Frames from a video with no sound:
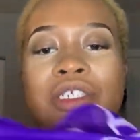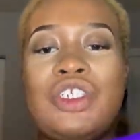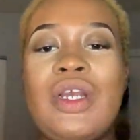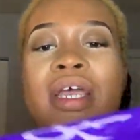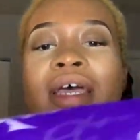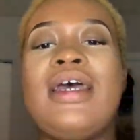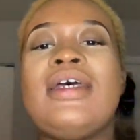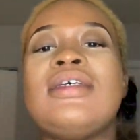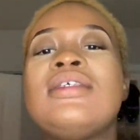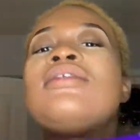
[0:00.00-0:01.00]

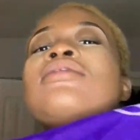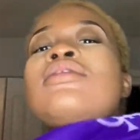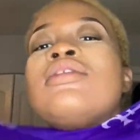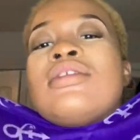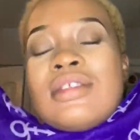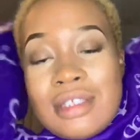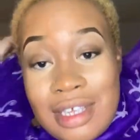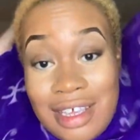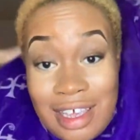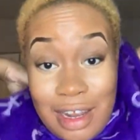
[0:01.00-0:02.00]
dress
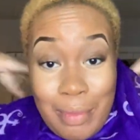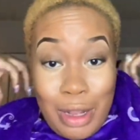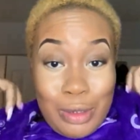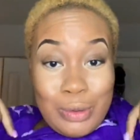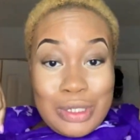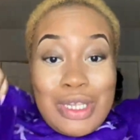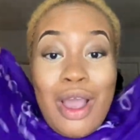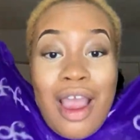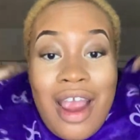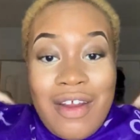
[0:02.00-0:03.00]
in my little
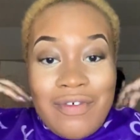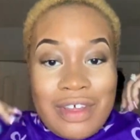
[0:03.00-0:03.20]
scarf.